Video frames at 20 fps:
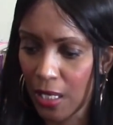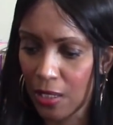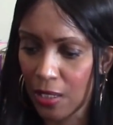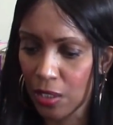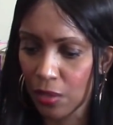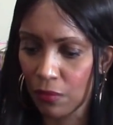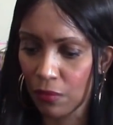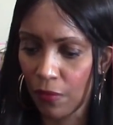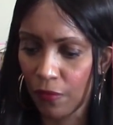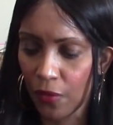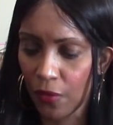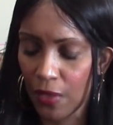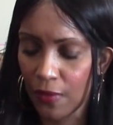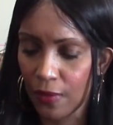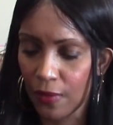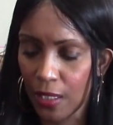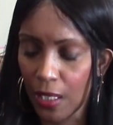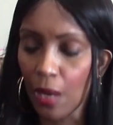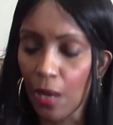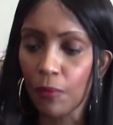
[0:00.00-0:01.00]
in the
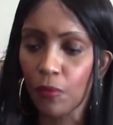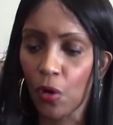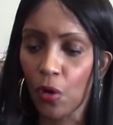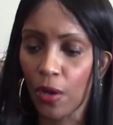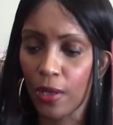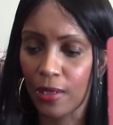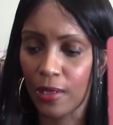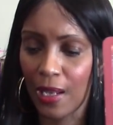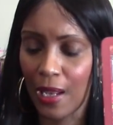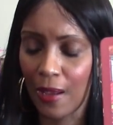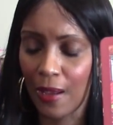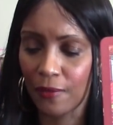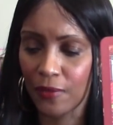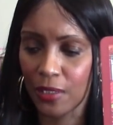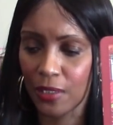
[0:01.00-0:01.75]
in the upright now,